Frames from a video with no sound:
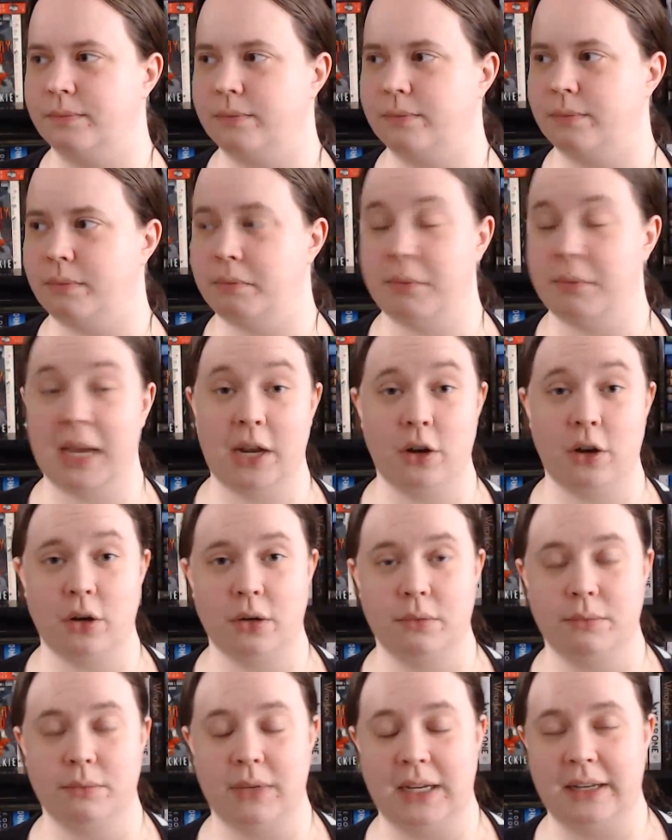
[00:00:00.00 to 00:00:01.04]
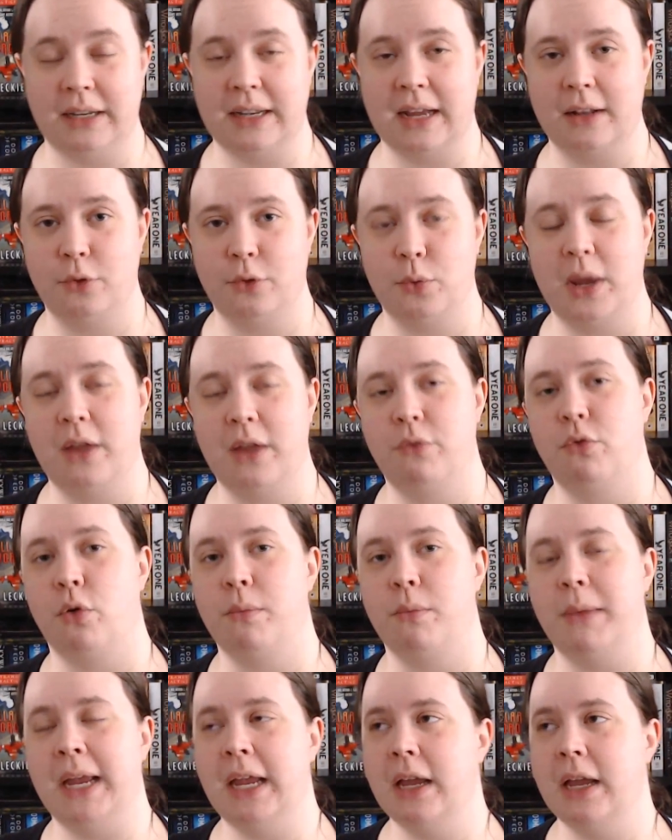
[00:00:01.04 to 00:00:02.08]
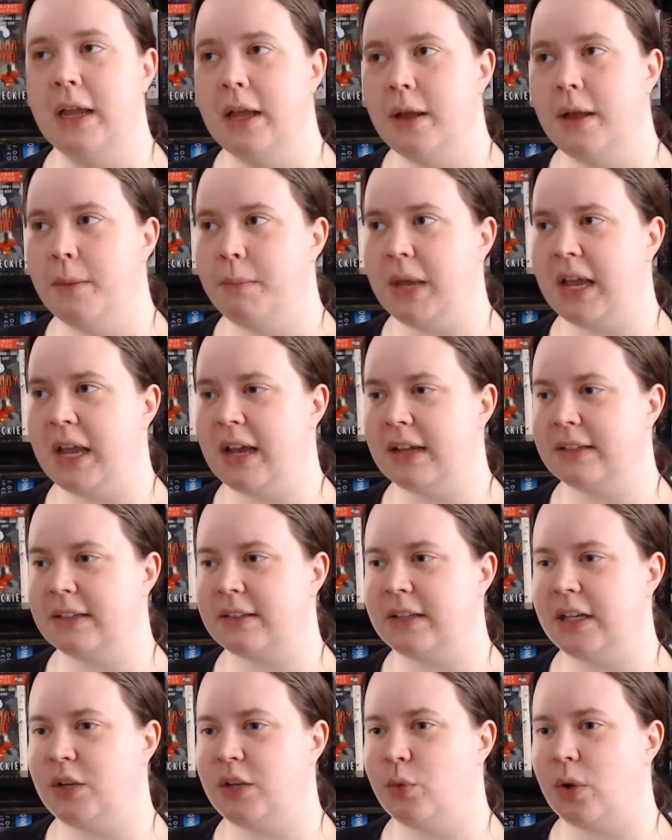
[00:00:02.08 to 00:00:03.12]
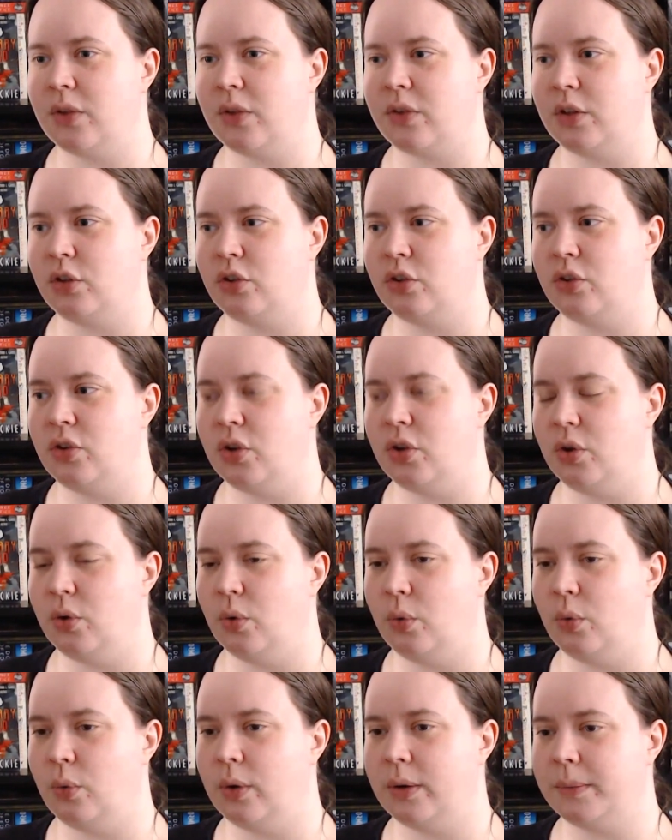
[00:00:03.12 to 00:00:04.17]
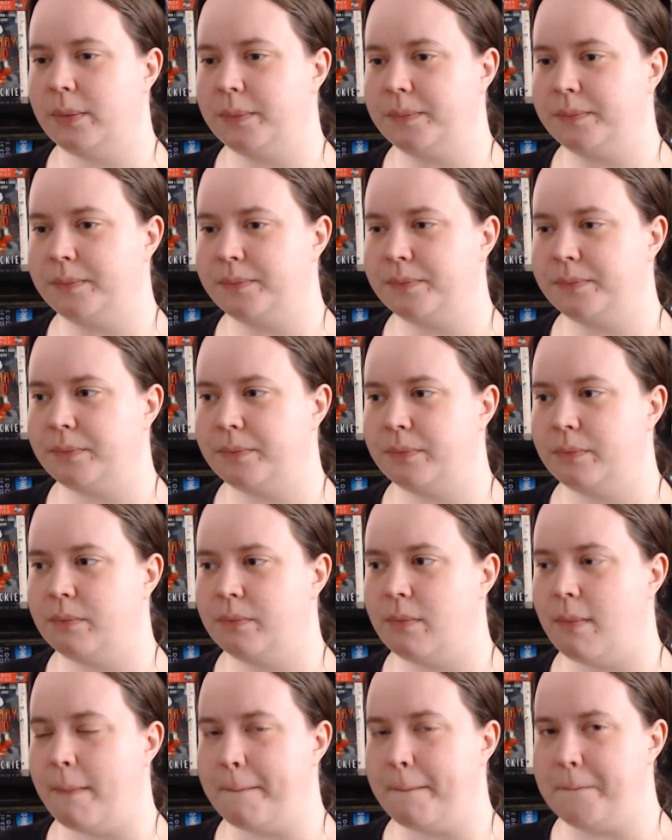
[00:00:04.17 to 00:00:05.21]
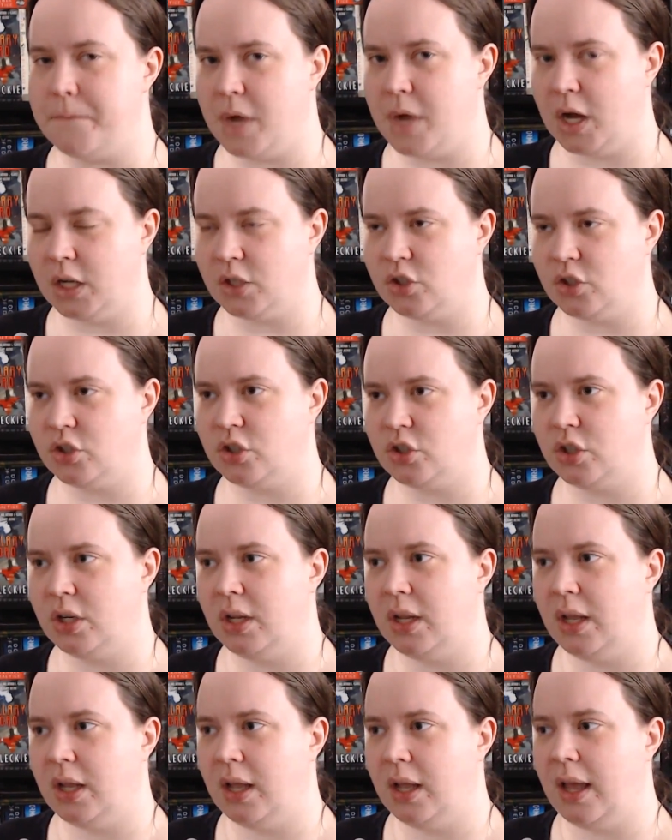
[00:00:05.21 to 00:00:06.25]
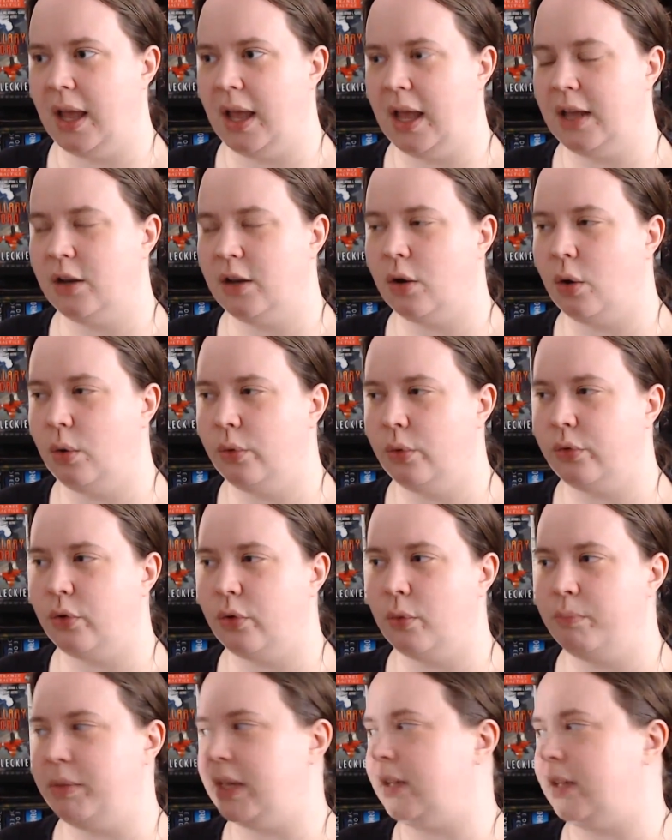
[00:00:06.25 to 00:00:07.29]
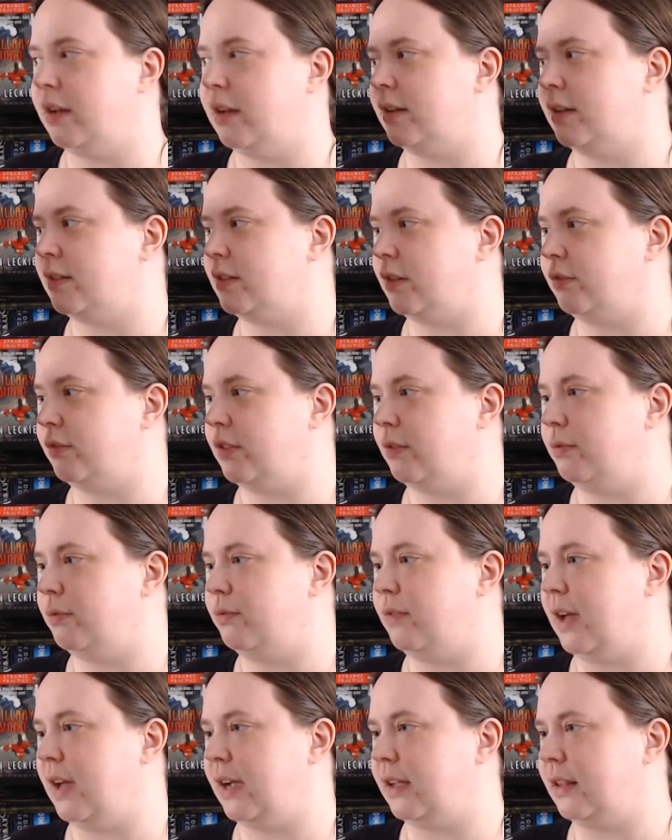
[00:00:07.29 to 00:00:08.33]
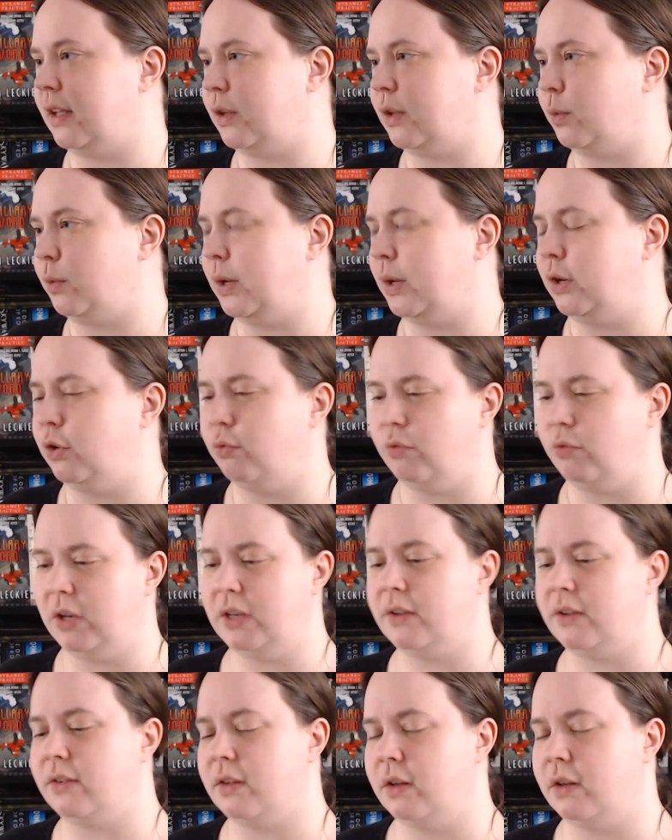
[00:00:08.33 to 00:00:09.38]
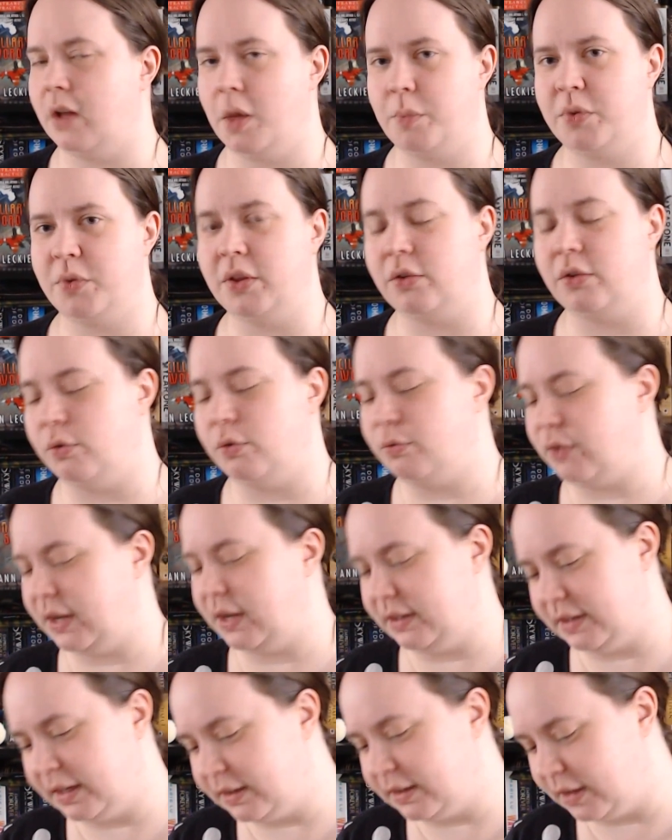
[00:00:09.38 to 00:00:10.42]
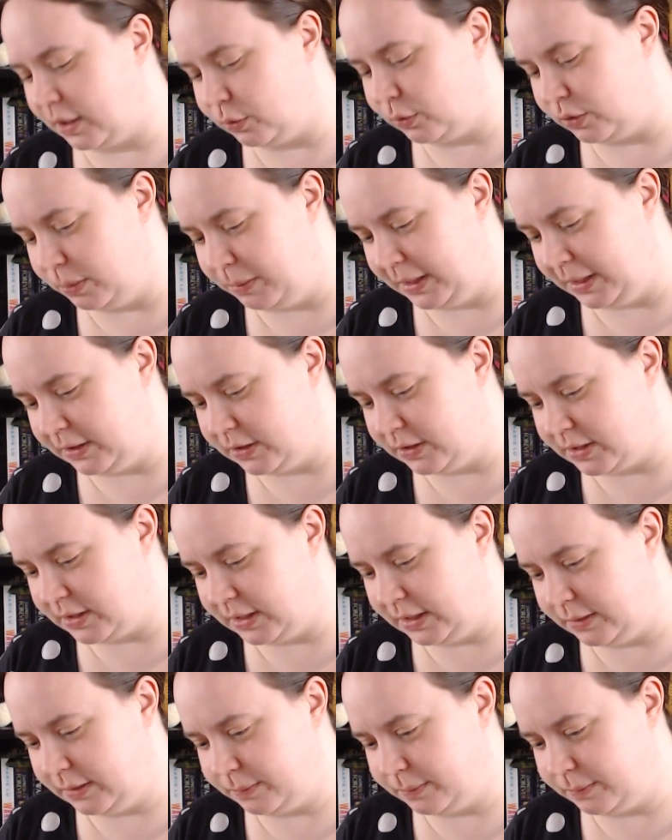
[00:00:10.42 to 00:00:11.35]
better in that way for me because it wasn't too much, and also because of the fact that when you read the synopsis you find that out immediately.